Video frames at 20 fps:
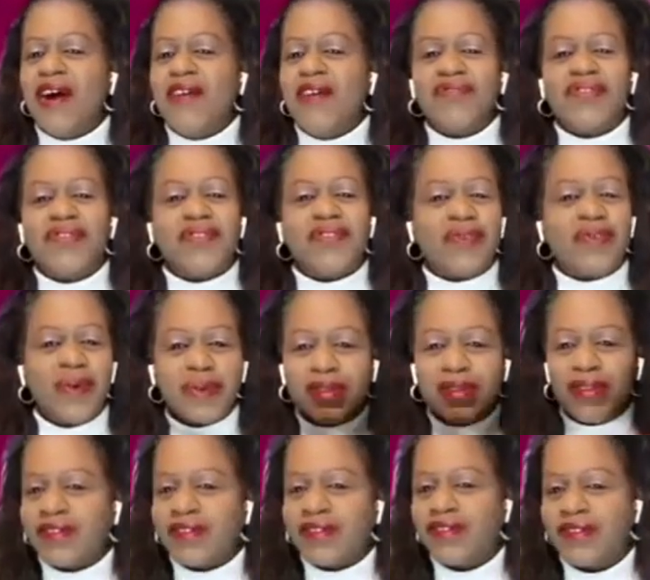You have
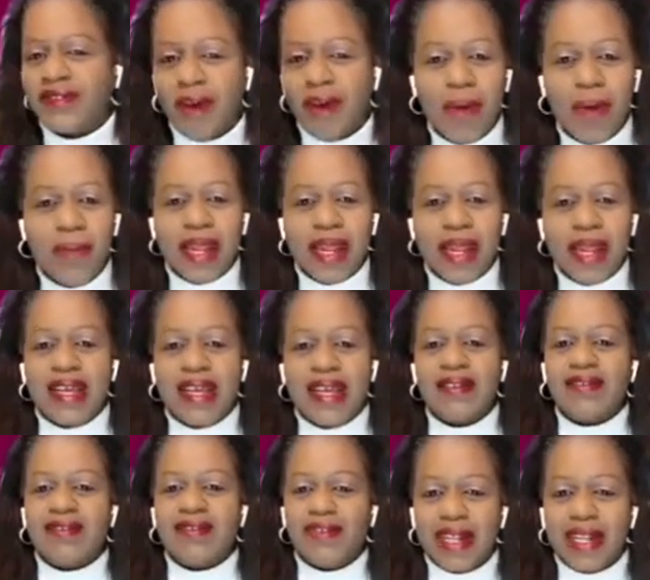taught so
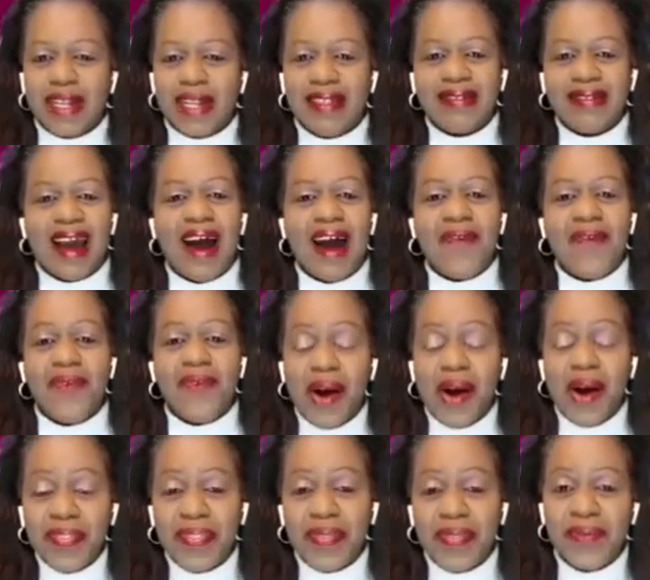many students
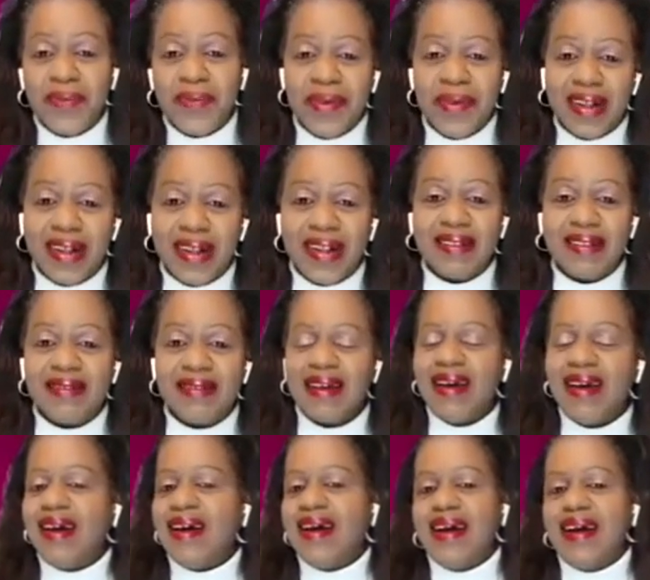around the
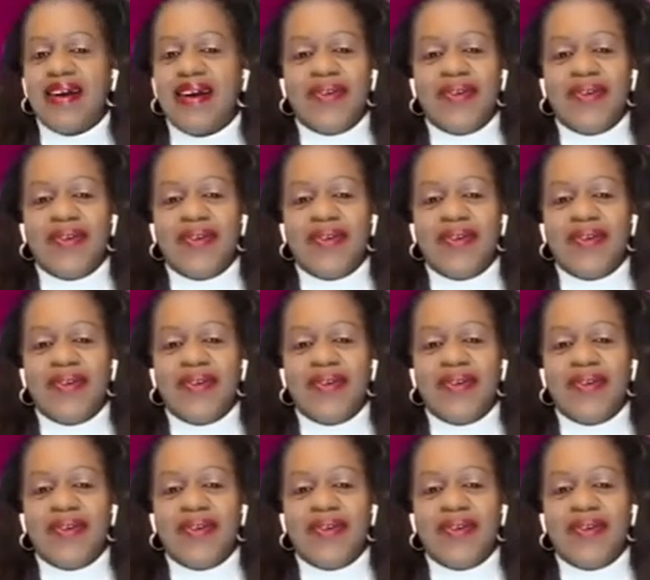world.